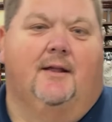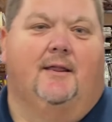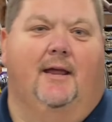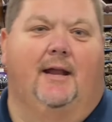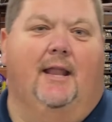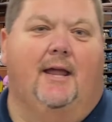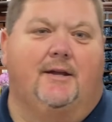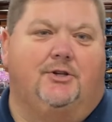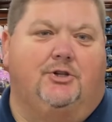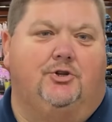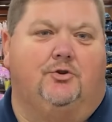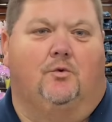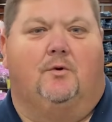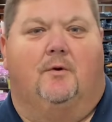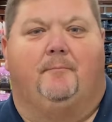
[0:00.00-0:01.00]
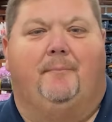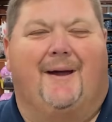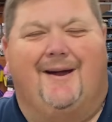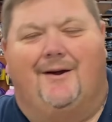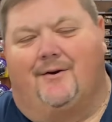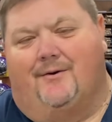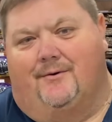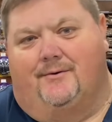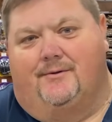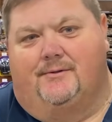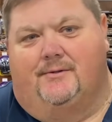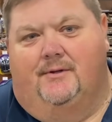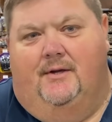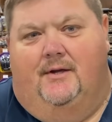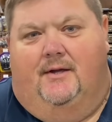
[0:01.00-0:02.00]
they like shorter
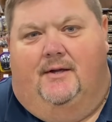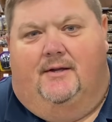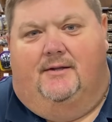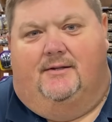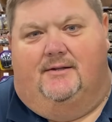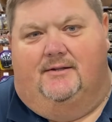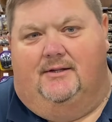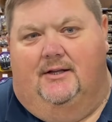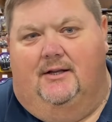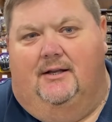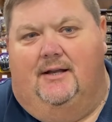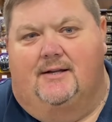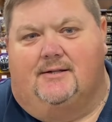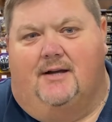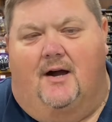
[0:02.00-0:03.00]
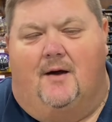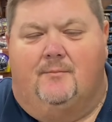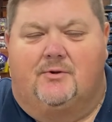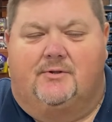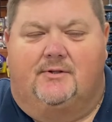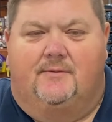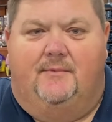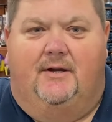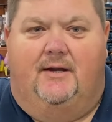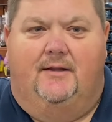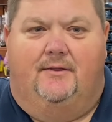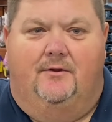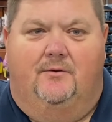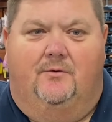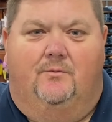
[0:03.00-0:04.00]
barrels. It's a little less cumbersome to
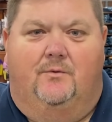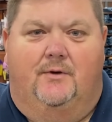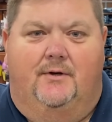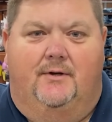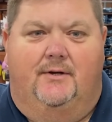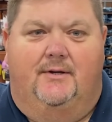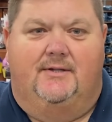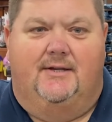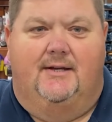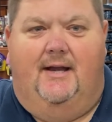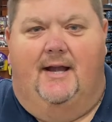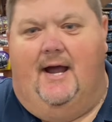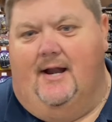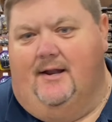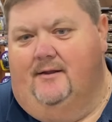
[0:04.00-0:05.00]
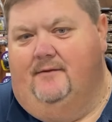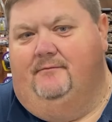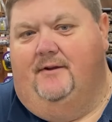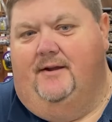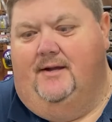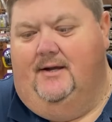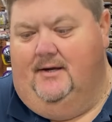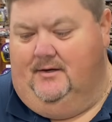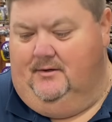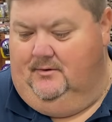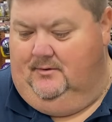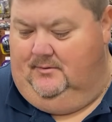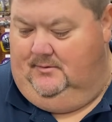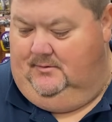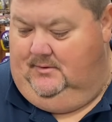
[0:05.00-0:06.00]
get through the woods, in and out of the
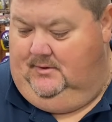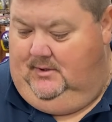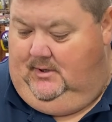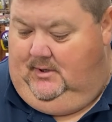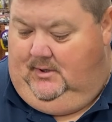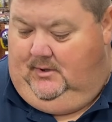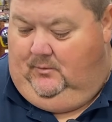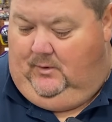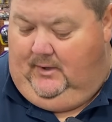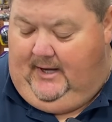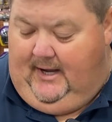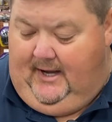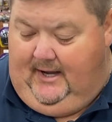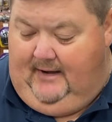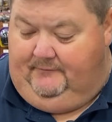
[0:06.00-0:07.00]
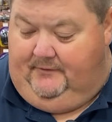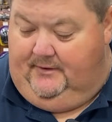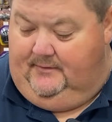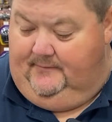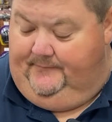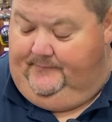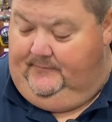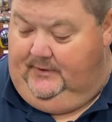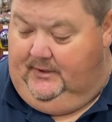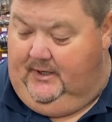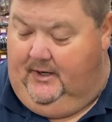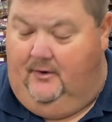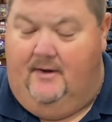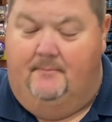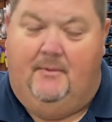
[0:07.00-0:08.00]
vehicle, what have you. You
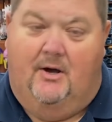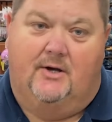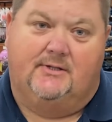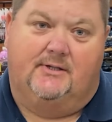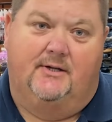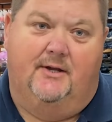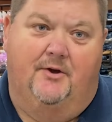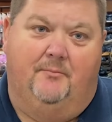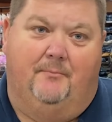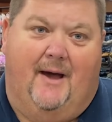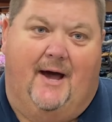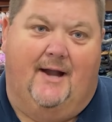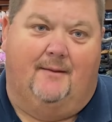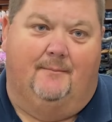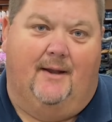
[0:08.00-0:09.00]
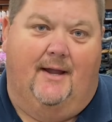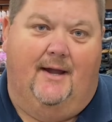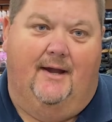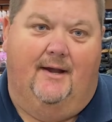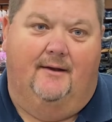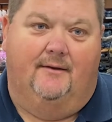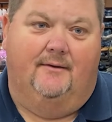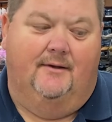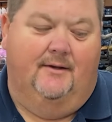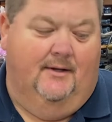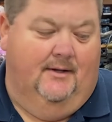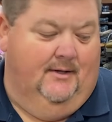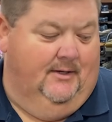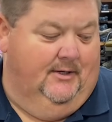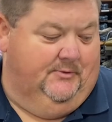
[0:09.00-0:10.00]
know, and Mossy Oak Bottomland
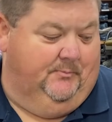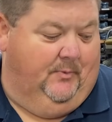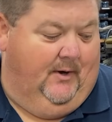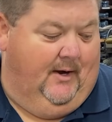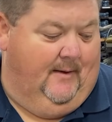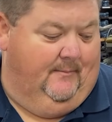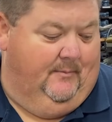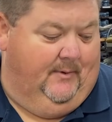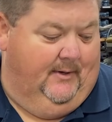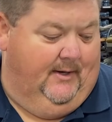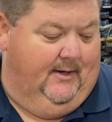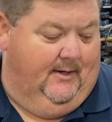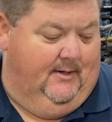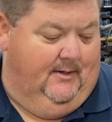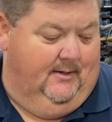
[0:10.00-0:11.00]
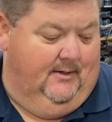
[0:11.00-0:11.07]
is probably